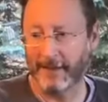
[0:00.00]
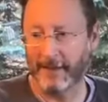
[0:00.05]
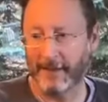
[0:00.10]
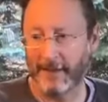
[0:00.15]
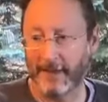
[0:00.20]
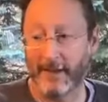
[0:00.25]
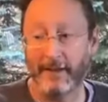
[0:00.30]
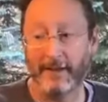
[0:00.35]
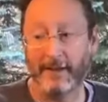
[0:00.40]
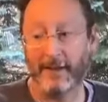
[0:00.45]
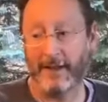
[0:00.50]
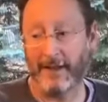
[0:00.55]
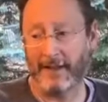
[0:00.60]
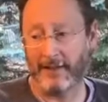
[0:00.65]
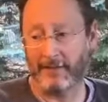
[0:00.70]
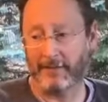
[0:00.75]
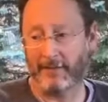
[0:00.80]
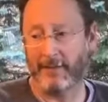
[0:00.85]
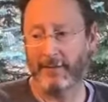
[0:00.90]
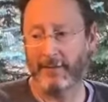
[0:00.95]
in the
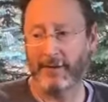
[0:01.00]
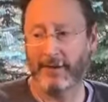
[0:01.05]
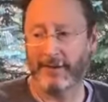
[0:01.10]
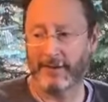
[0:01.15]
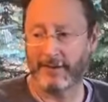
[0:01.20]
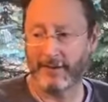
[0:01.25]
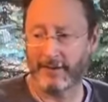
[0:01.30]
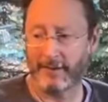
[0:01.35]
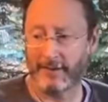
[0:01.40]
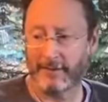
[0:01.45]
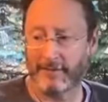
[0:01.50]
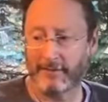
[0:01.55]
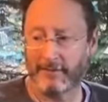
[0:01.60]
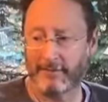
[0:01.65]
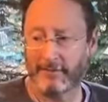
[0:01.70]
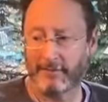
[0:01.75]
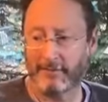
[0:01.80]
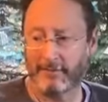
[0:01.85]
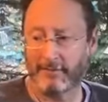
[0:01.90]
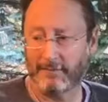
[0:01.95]
last 3 months,
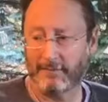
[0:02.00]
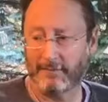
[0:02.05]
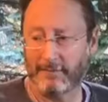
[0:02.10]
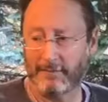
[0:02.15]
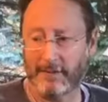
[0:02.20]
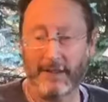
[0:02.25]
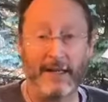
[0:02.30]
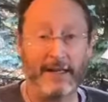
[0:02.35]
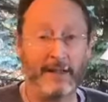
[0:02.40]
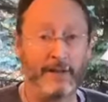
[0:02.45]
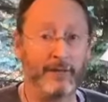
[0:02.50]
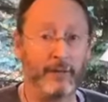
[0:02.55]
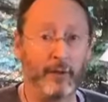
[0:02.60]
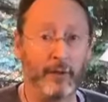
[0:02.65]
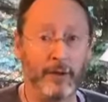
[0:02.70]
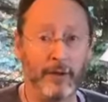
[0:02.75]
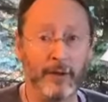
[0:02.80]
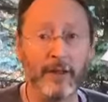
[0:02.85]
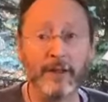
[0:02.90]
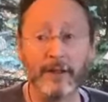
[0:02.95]
the last 4
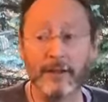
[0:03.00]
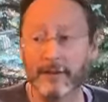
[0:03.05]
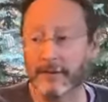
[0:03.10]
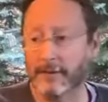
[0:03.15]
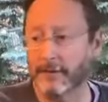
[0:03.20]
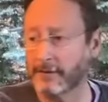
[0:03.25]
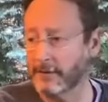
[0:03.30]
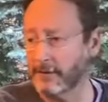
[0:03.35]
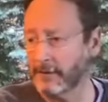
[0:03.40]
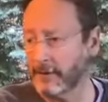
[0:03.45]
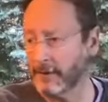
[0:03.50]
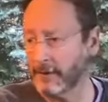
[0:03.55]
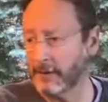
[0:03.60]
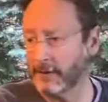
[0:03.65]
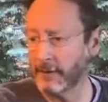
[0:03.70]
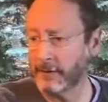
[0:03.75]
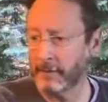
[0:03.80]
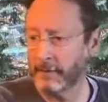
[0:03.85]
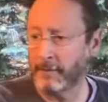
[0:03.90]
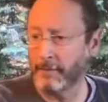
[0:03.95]
years?
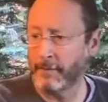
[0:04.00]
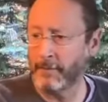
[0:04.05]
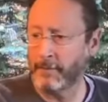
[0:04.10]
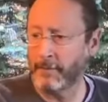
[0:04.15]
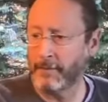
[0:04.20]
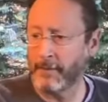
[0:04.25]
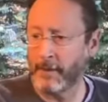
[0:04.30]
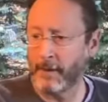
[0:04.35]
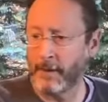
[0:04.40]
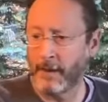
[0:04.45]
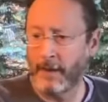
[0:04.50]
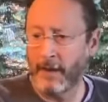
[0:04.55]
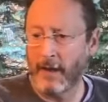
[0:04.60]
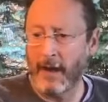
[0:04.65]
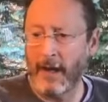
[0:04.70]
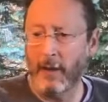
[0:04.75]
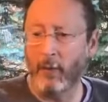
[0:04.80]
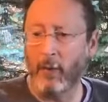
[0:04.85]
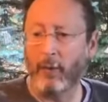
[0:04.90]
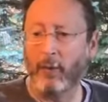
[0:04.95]

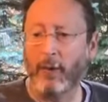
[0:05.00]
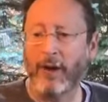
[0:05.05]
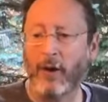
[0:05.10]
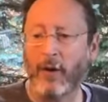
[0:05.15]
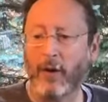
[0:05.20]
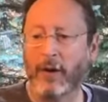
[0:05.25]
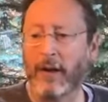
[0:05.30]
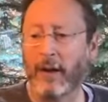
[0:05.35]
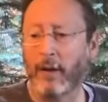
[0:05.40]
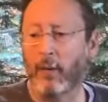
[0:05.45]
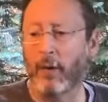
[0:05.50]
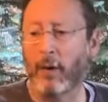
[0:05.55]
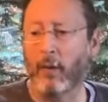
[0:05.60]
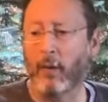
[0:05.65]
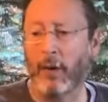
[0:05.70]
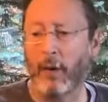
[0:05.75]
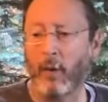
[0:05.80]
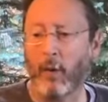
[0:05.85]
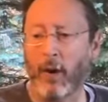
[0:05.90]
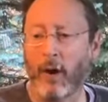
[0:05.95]
And when we don't get what
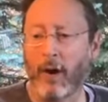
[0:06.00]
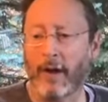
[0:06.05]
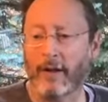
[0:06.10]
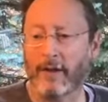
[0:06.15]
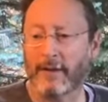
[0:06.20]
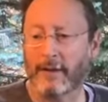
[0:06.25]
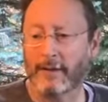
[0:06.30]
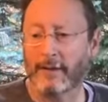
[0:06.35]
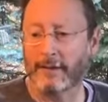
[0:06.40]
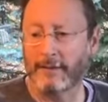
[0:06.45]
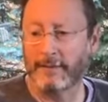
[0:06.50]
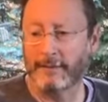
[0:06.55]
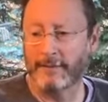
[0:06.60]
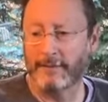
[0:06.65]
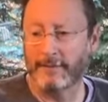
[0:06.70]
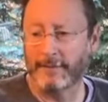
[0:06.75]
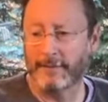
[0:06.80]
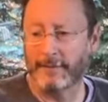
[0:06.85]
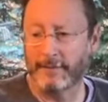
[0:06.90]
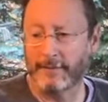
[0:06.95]
we want,
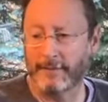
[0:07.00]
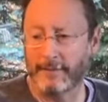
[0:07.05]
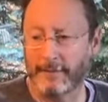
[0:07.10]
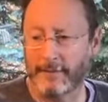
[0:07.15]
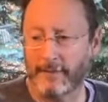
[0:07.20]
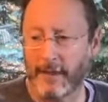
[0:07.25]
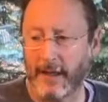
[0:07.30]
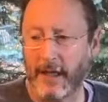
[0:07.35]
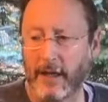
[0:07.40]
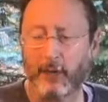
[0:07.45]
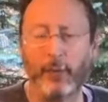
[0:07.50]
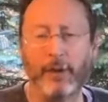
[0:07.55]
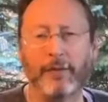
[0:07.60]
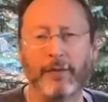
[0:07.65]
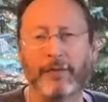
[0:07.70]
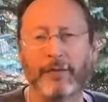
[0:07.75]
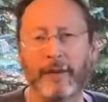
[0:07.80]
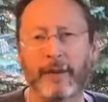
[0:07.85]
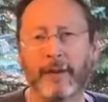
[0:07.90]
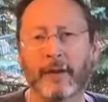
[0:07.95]
how do we
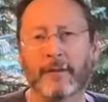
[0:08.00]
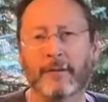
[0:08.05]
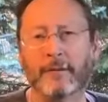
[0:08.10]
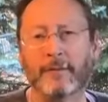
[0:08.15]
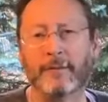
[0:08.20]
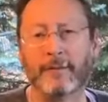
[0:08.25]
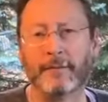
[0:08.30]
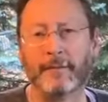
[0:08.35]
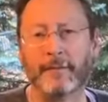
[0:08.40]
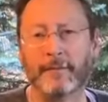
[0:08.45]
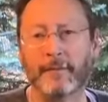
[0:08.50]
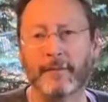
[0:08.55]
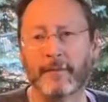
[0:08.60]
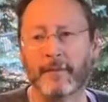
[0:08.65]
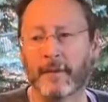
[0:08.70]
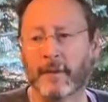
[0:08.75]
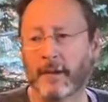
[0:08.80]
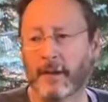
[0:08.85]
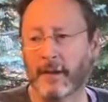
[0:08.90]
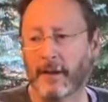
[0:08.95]
feel?
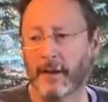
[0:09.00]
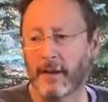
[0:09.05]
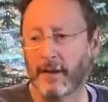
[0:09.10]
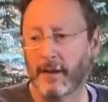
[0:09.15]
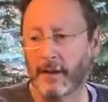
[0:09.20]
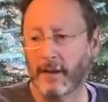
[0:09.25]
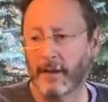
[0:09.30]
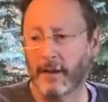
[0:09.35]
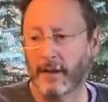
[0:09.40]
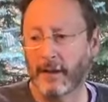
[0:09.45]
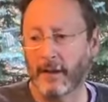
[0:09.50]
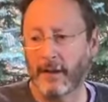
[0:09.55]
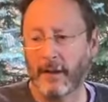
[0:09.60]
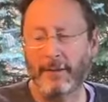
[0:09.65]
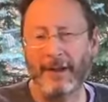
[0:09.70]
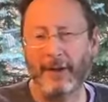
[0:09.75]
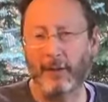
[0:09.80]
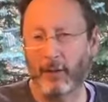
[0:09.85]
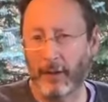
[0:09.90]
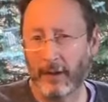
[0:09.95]
I
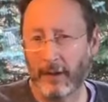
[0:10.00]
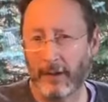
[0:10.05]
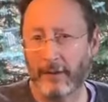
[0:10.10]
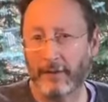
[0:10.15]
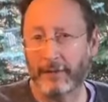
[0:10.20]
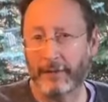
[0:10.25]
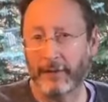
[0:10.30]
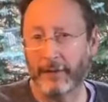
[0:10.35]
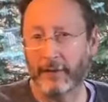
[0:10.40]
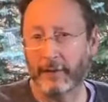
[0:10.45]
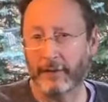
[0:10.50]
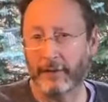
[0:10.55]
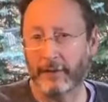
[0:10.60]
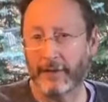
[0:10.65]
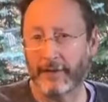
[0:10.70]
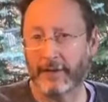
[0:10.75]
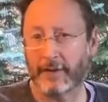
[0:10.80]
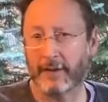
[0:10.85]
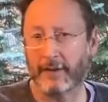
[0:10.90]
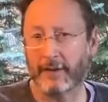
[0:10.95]
mean, really feel
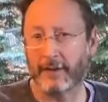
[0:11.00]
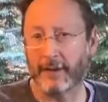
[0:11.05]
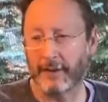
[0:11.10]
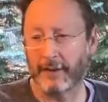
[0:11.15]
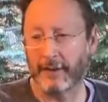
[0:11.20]
physically.